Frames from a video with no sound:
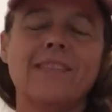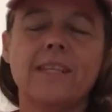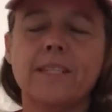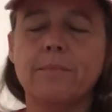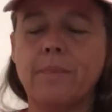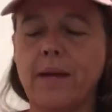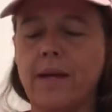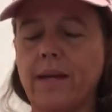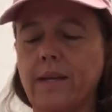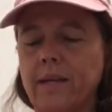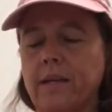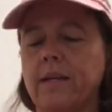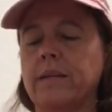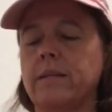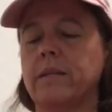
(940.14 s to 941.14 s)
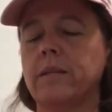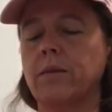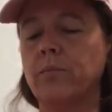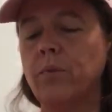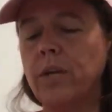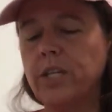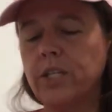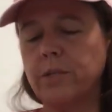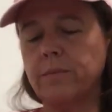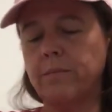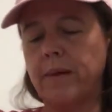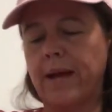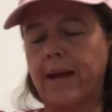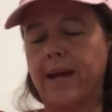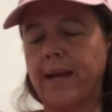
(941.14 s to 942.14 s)
it's my compression
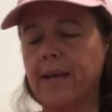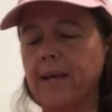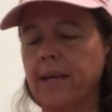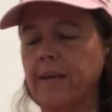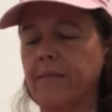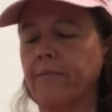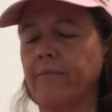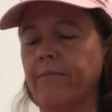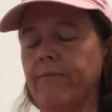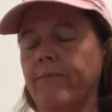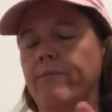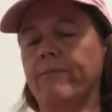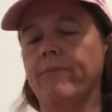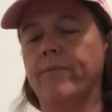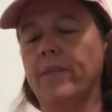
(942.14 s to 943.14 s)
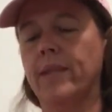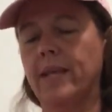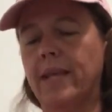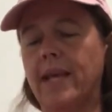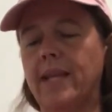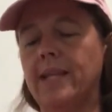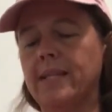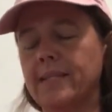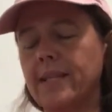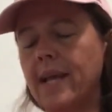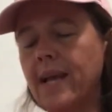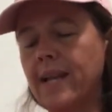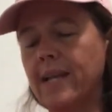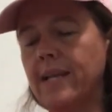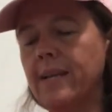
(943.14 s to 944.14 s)
bag, and
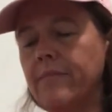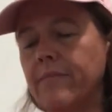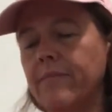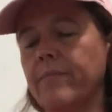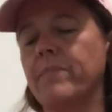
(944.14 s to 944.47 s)
inside it